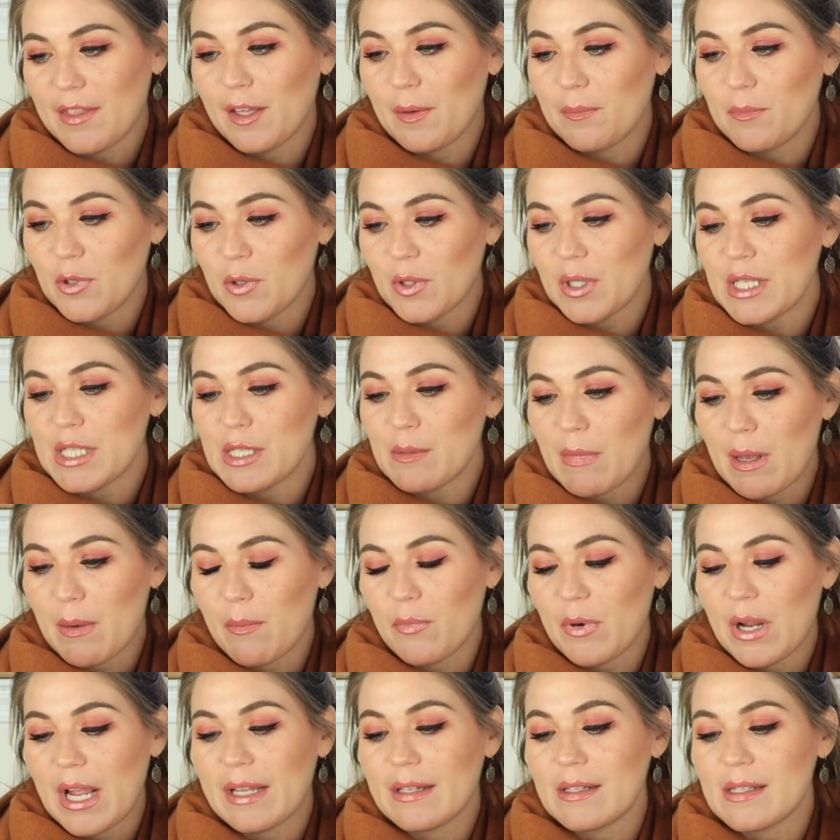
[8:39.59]
The mucous
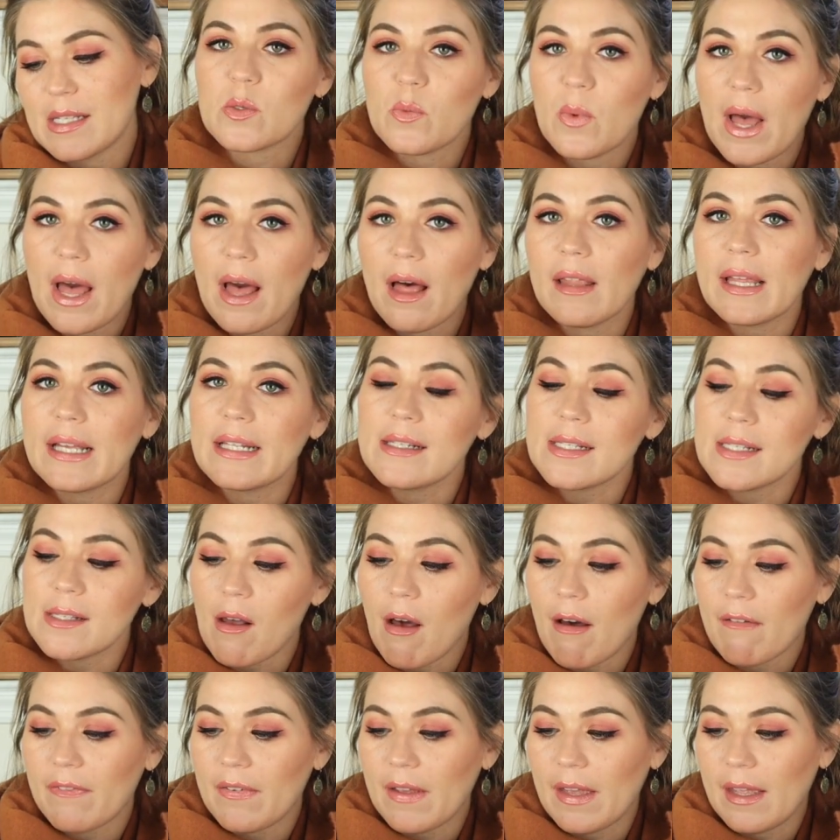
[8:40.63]
membrane swell and
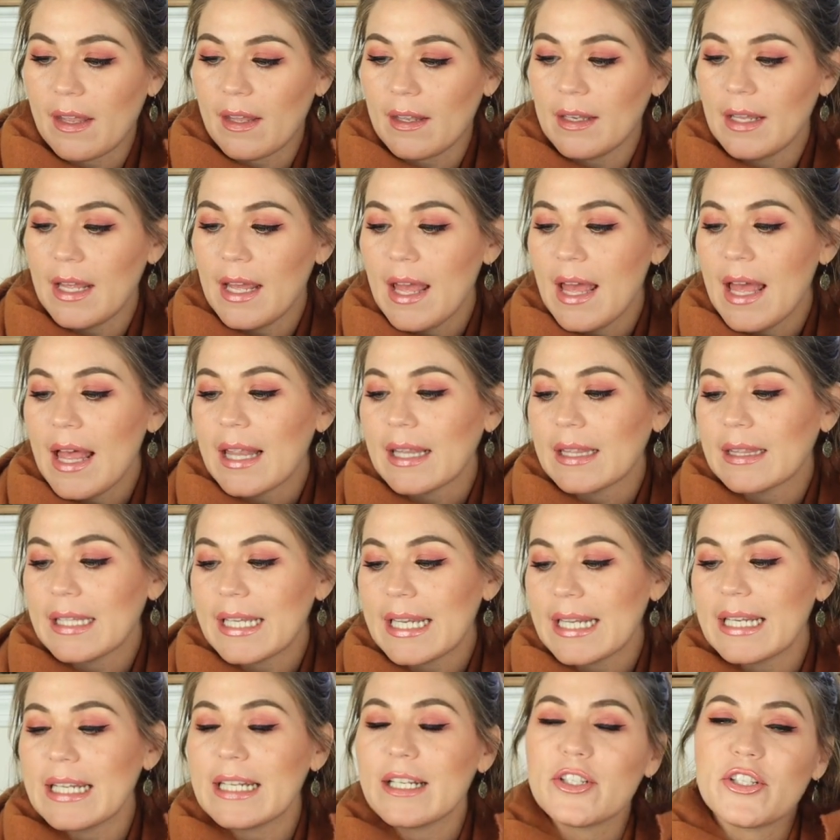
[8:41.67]
soften,
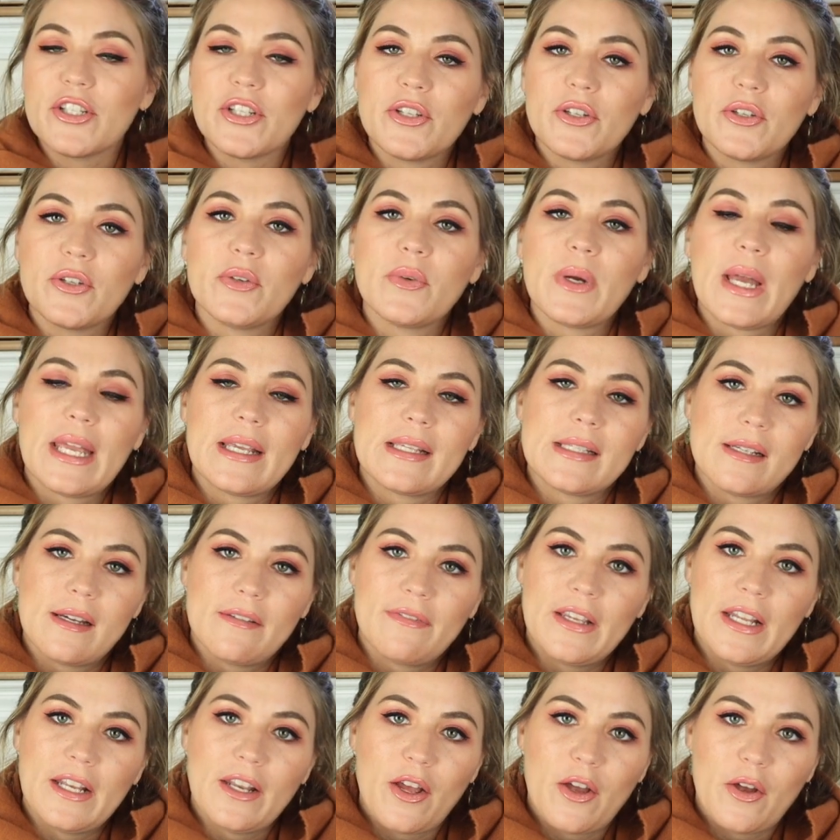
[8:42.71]
leading to a
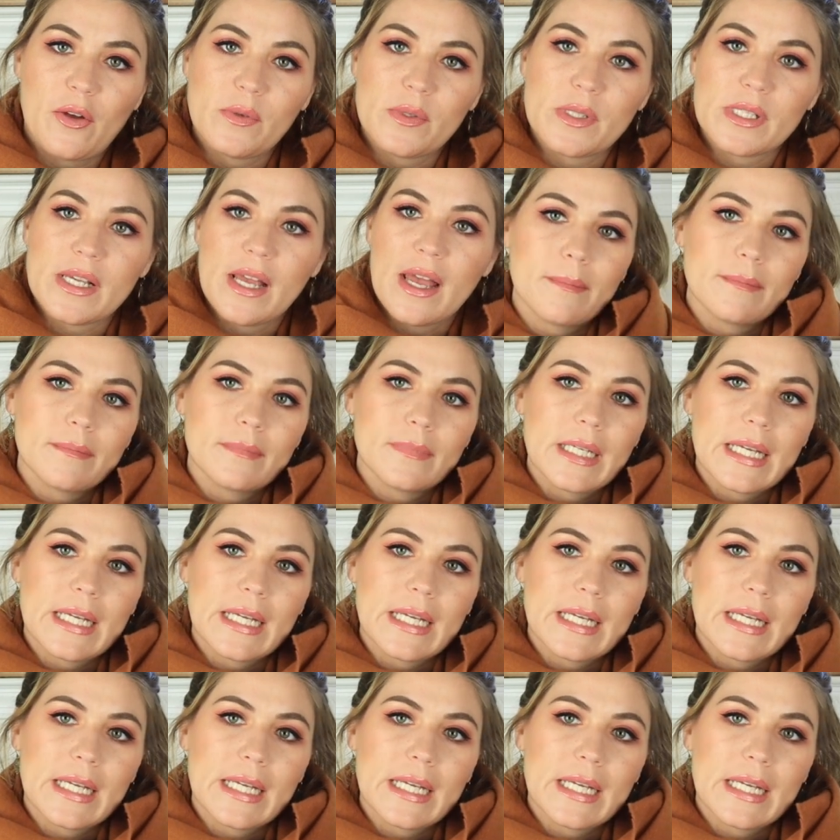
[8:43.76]
stuffy nose.